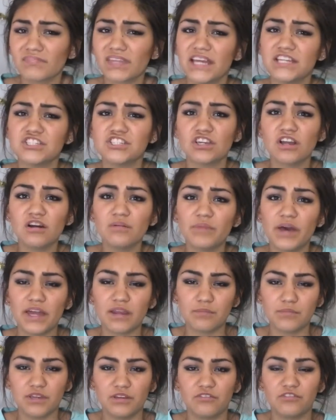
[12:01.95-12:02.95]
And she got mad
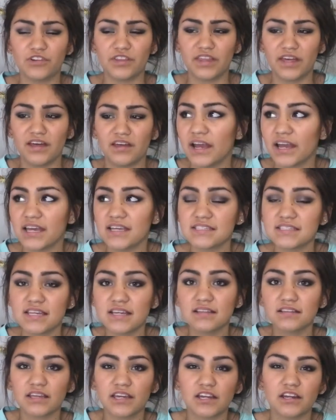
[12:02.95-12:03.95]
at me for that. I guess
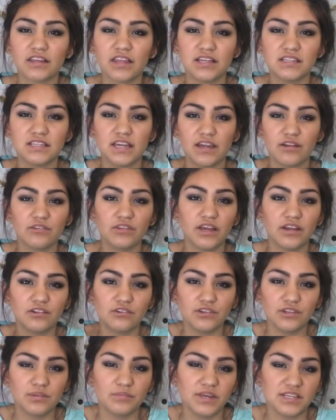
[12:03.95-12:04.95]
like later that day I let
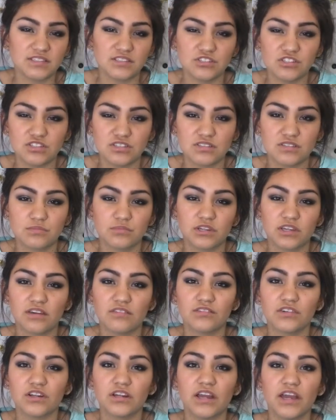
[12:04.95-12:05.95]
her read the messages and
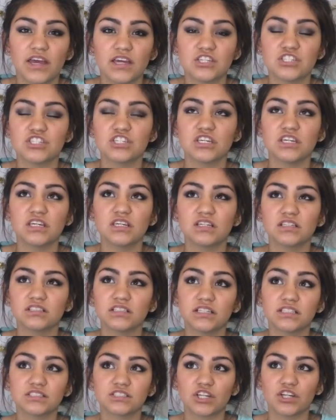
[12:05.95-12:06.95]
whatever, and she
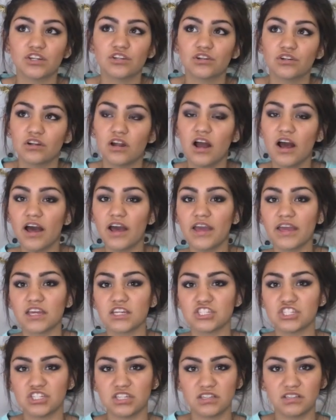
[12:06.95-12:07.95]
like started crying,
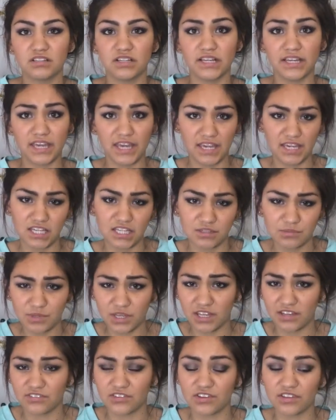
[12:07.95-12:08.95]
and she like hated
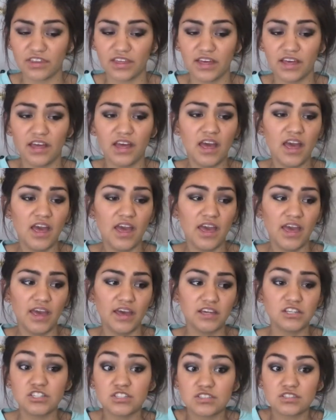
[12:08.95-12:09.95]
me after that,
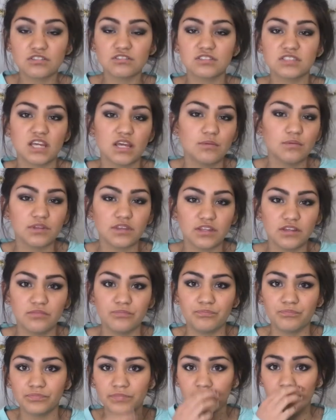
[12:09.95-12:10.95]
and she still stayed with
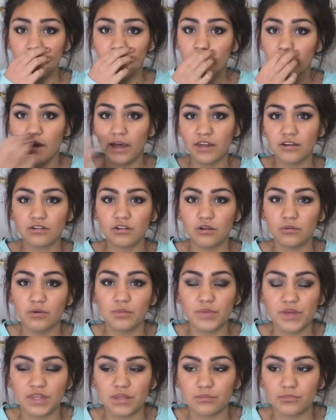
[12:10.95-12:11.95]
him. I don't know
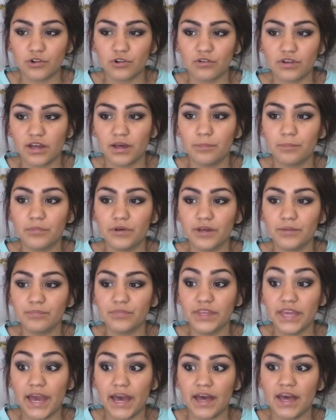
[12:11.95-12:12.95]
what made them broke up,
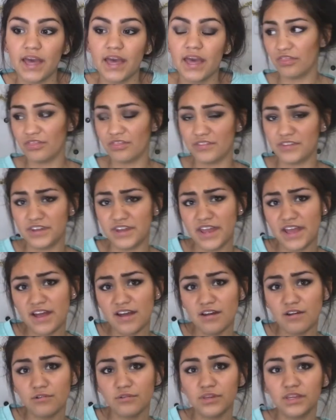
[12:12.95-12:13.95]
but yeah.
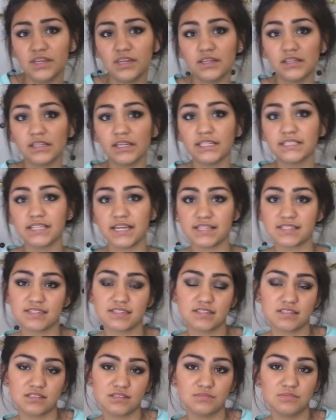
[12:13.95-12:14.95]
Now he like
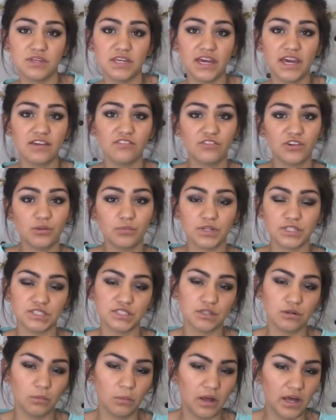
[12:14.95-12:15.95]
texts me every
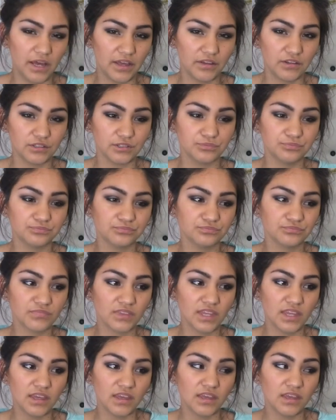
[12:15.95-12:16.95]
once in a while
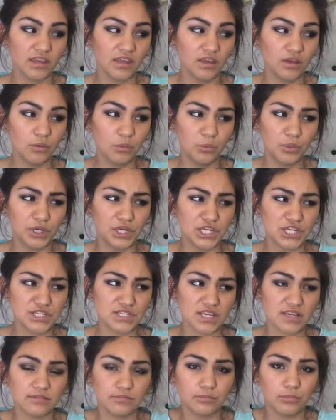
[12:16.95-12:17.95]
when he's
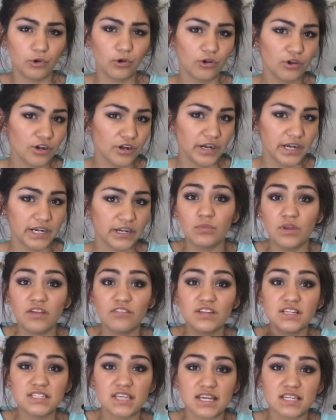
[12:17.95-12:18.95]
like bored.
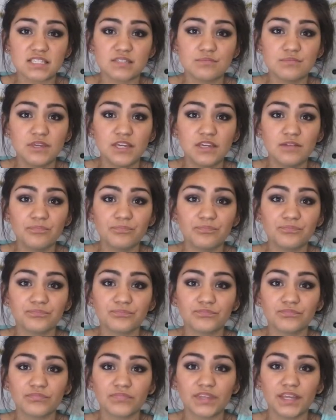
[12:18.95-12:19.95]
Whenever he texts me,
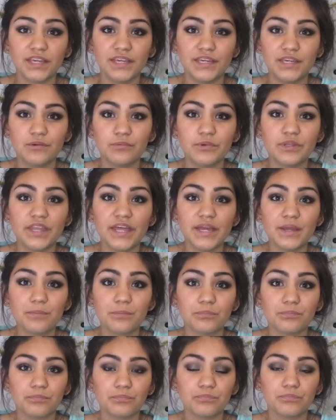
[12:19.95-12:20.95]
he would like
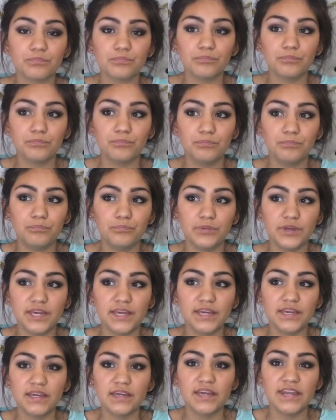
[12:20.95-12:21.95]

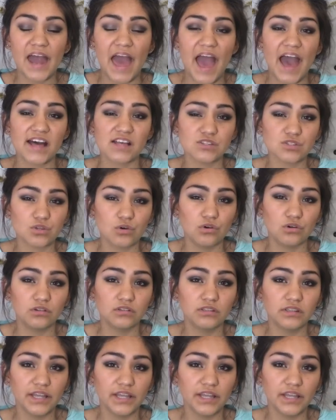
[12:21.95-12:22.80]
be an asshole.